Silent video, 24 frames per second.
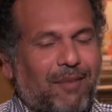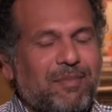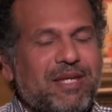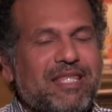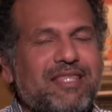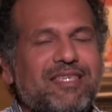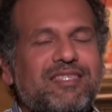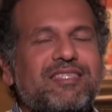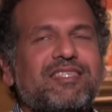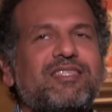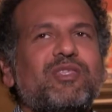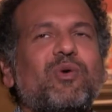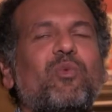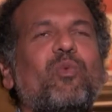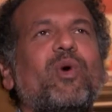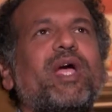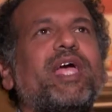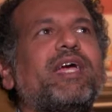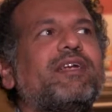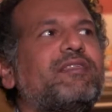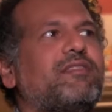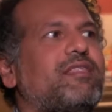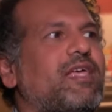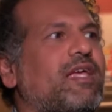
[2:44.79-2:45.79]
I mean, this is the
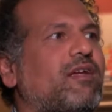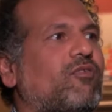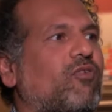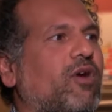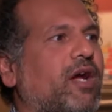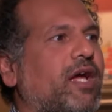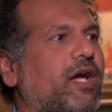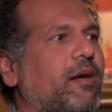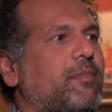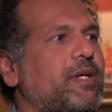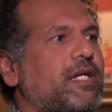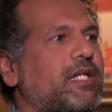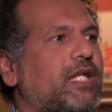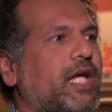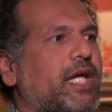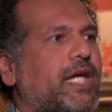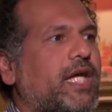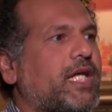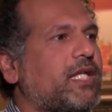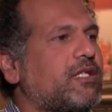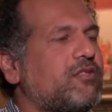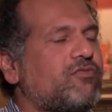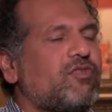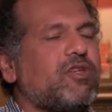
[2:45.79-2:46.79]
weird thing, right? I mean, like
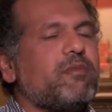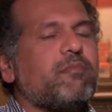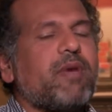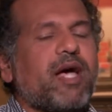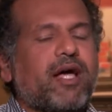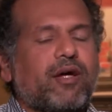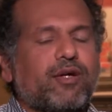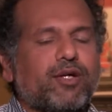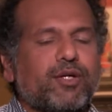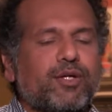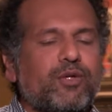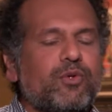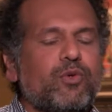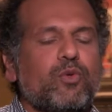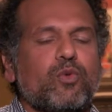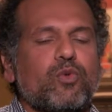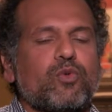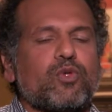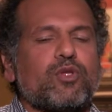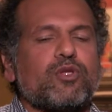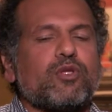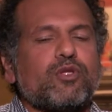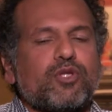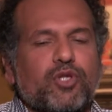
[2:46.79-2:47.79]
it doesn't really matter who
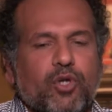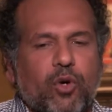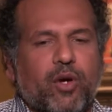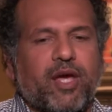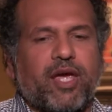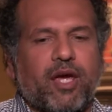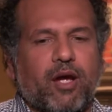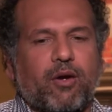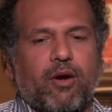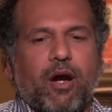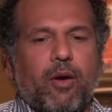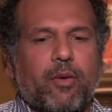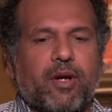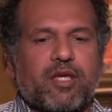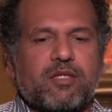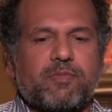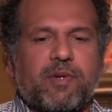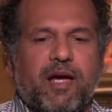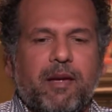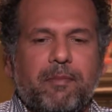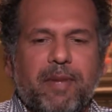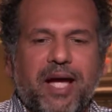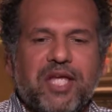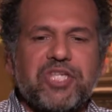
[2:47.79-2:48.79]
your hero is,
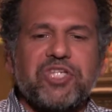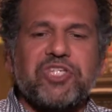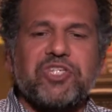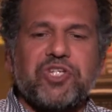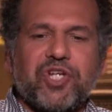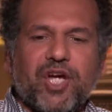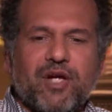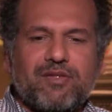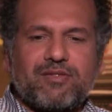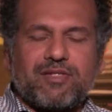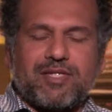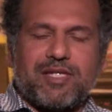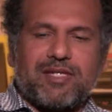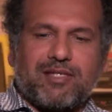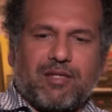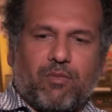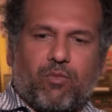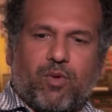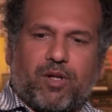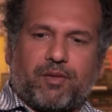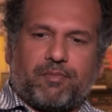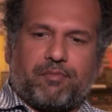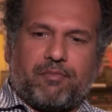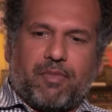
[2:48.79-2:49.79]
but imagine you go and see
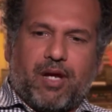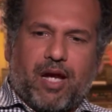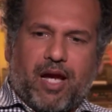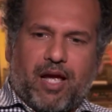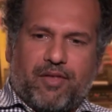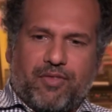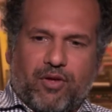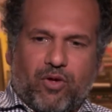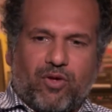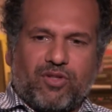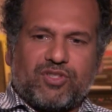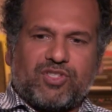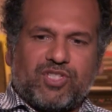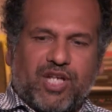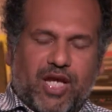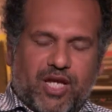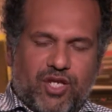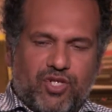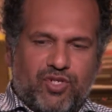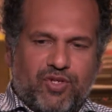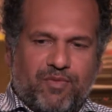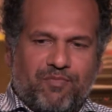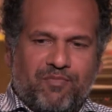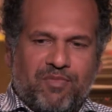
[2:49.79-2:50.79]
someone and they're on
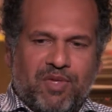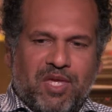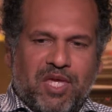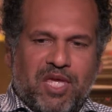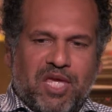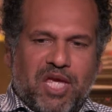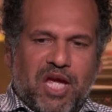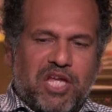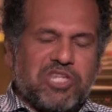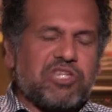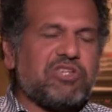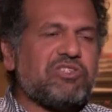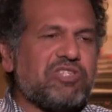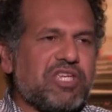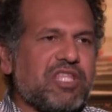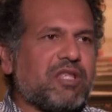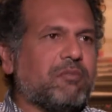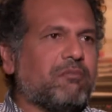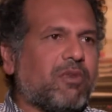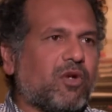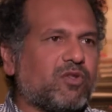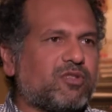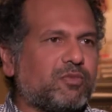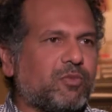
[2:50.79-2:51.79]
stage, and you see
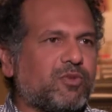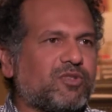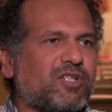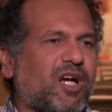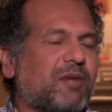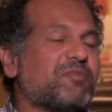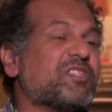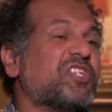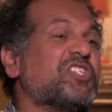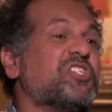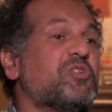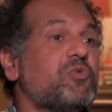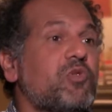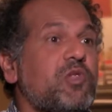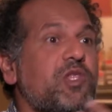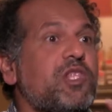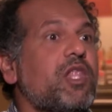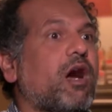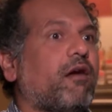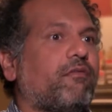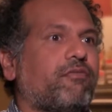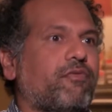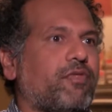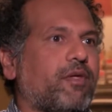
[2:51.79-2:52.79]
them multiple times and you
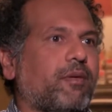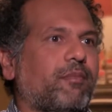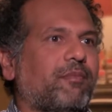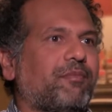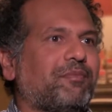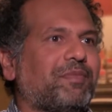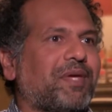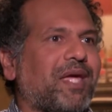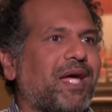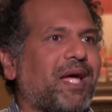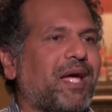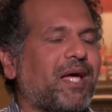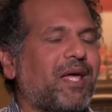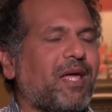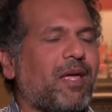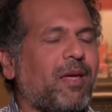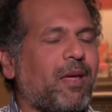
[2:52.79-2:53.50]
love them, yeah,